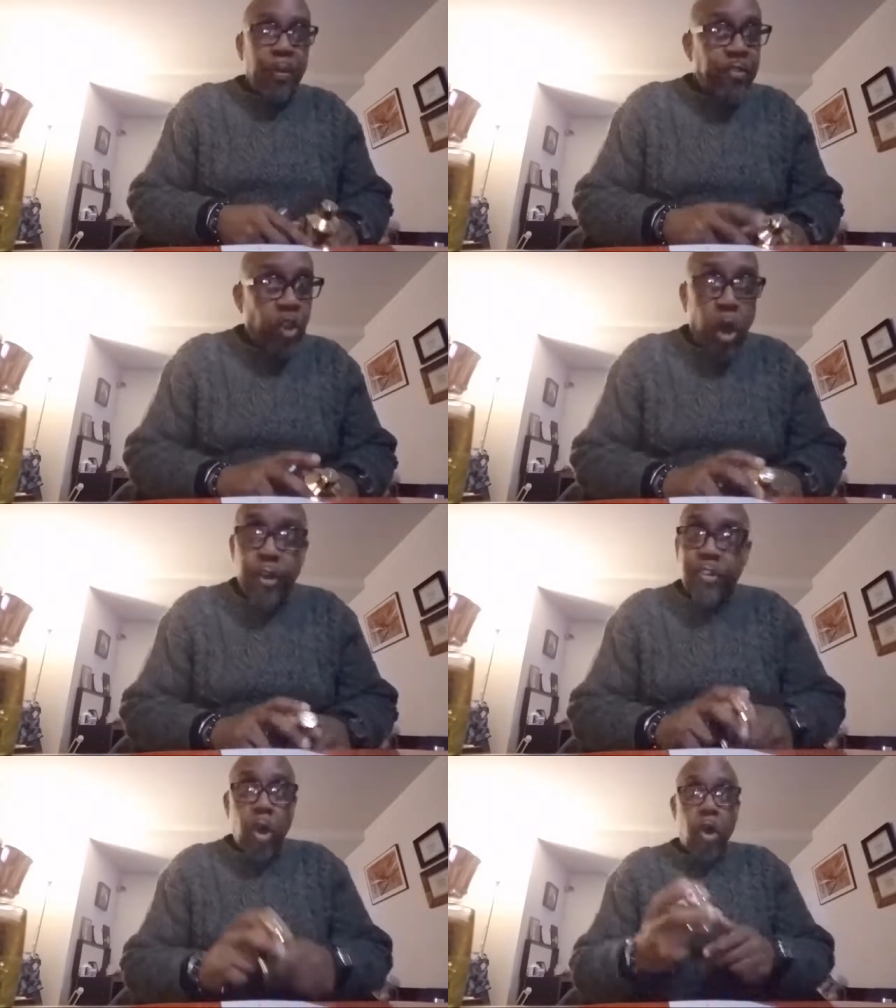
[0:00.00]
But if it's gone,
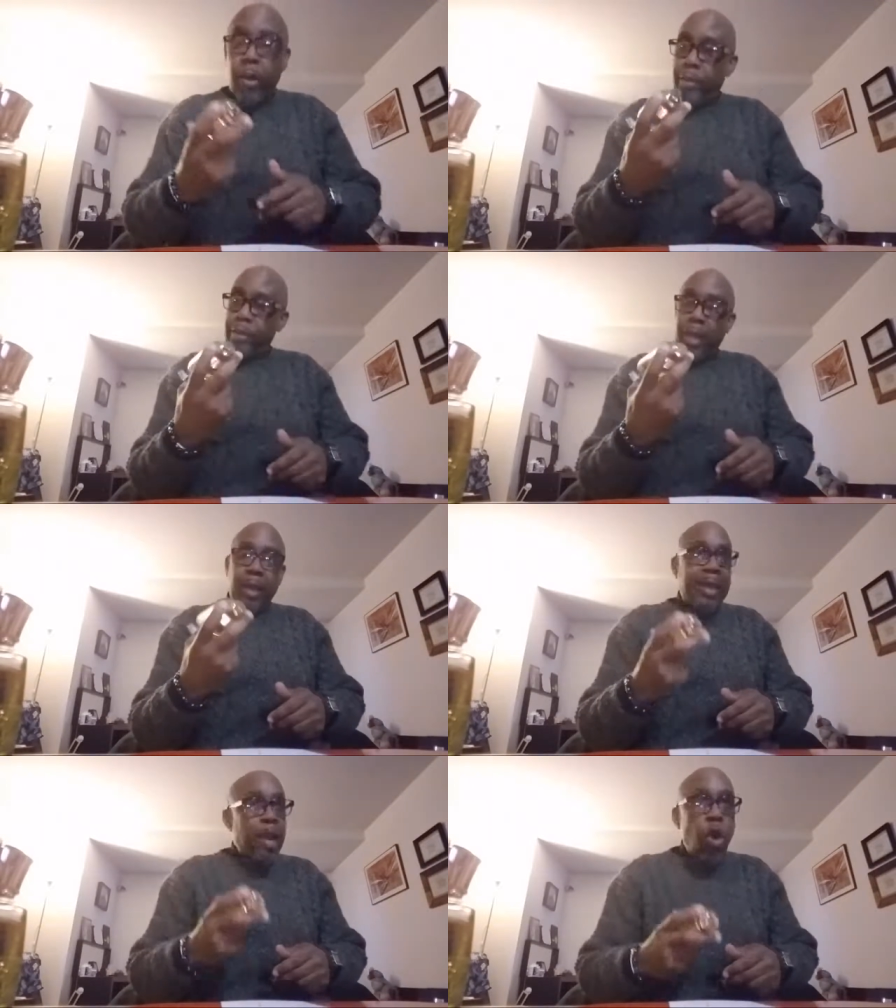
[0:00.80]
it's gone. I
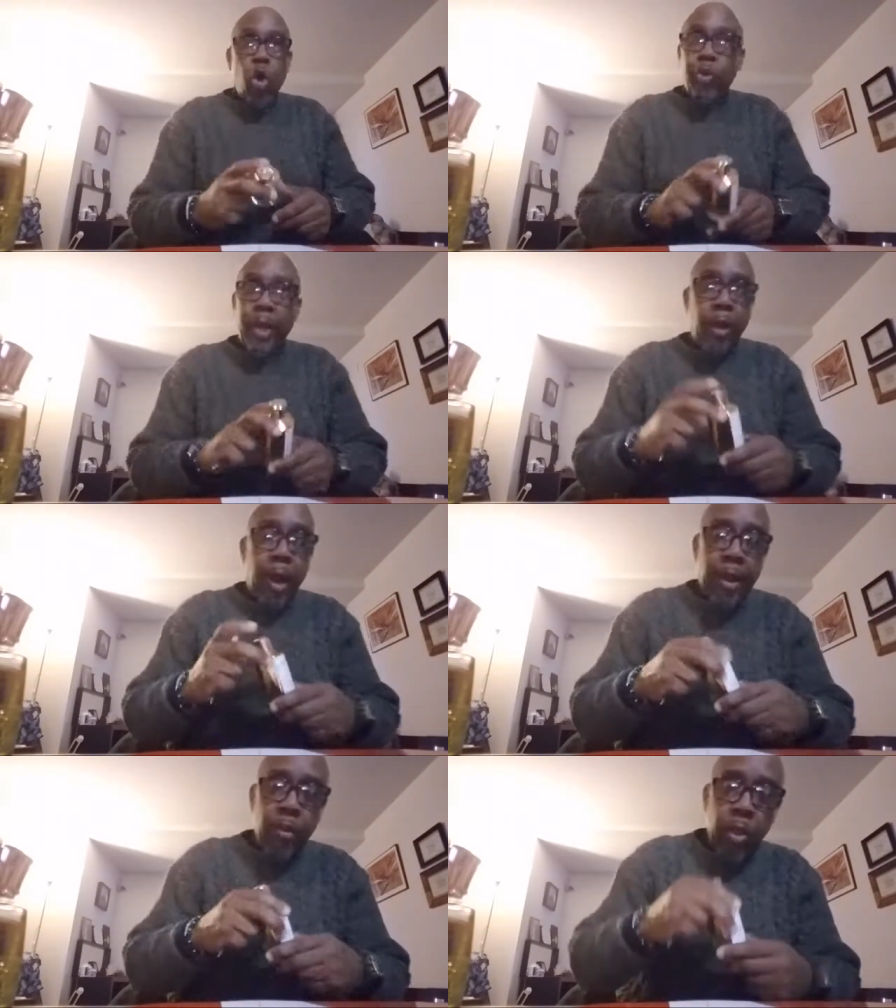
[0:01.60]
can't hold nothing. All
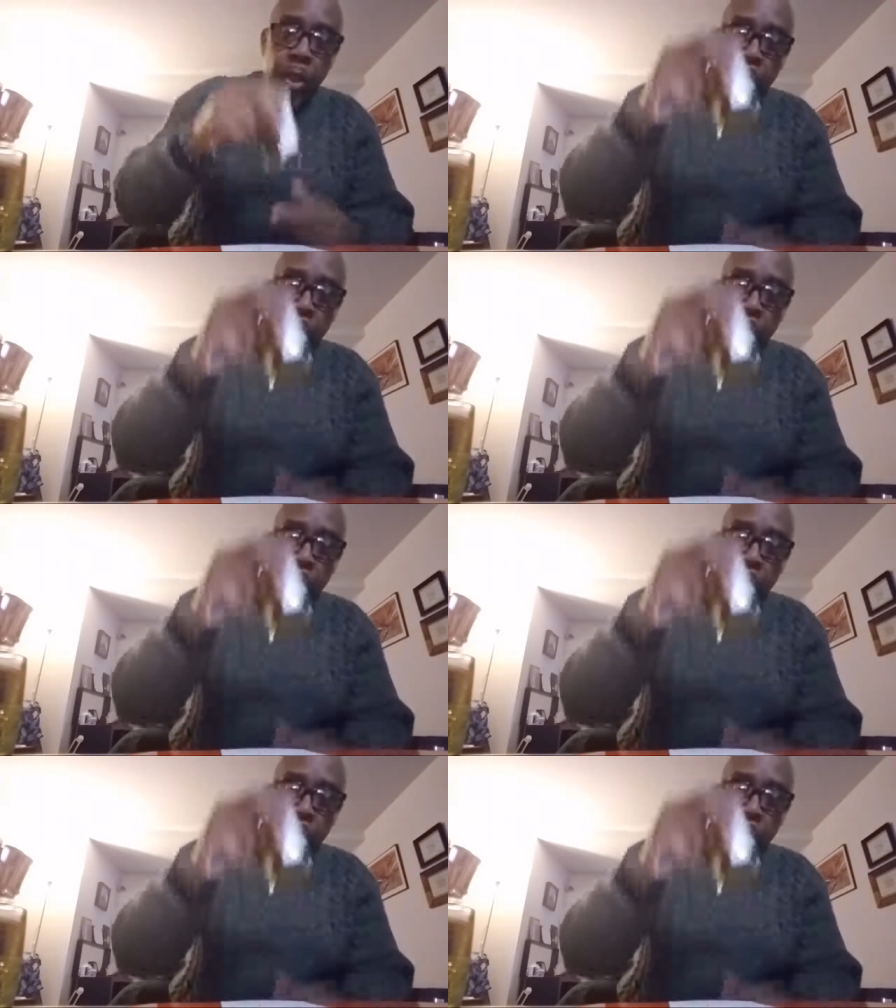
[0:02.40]
right.